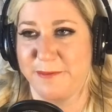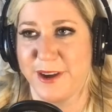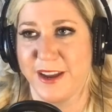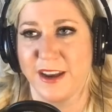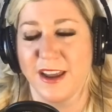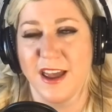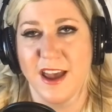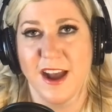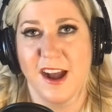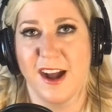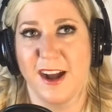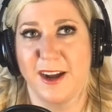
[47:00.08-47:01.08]
but
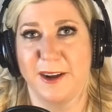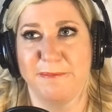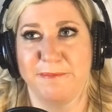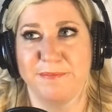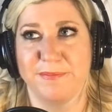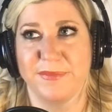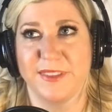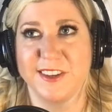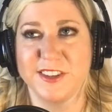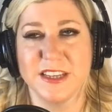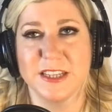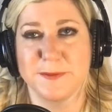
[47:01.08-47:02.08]

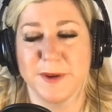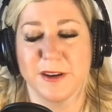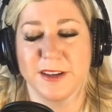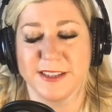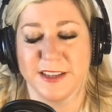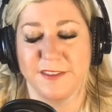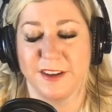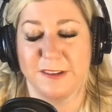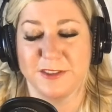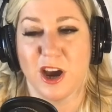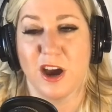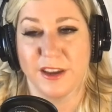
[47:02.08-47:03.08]
just the experience of it, of
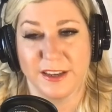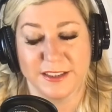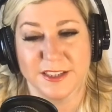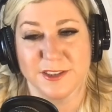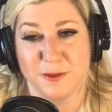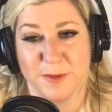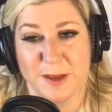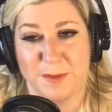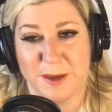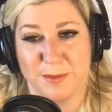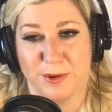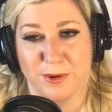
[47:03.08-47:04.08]
talking to so many
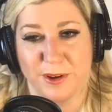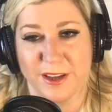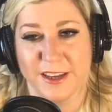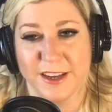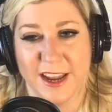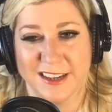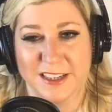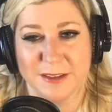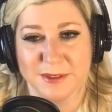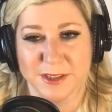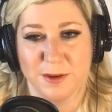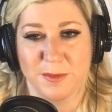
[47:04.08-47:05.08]
people and connecting
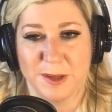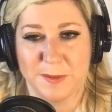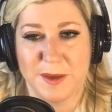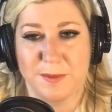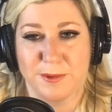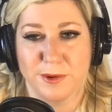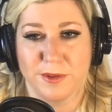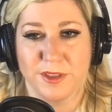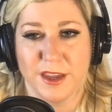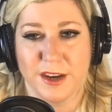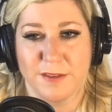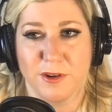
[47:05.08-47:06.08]
with so many people
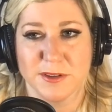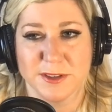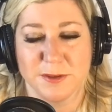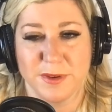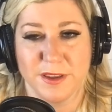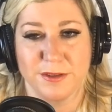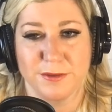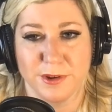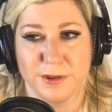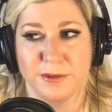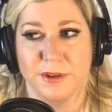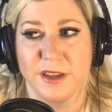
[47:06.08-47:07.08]
that have also been
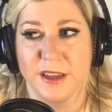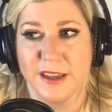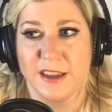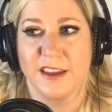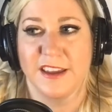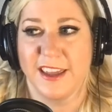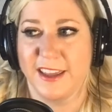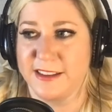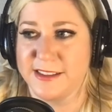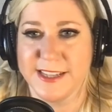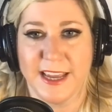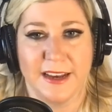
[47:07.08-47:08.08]
through
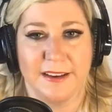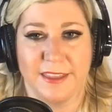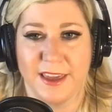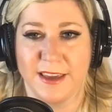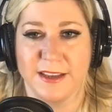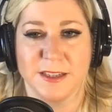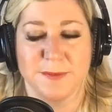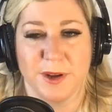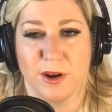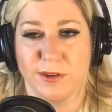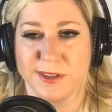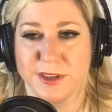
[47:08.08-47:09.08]
insane things, but
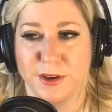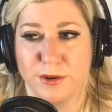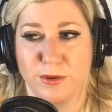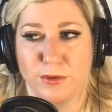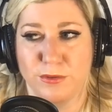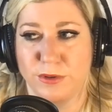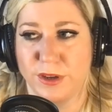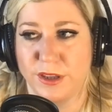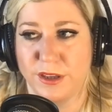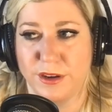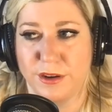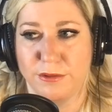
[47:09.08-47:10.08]
also,
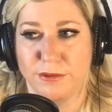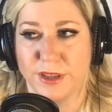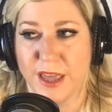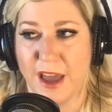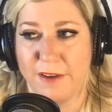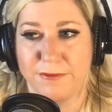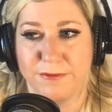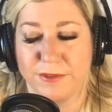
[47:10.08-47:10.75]
have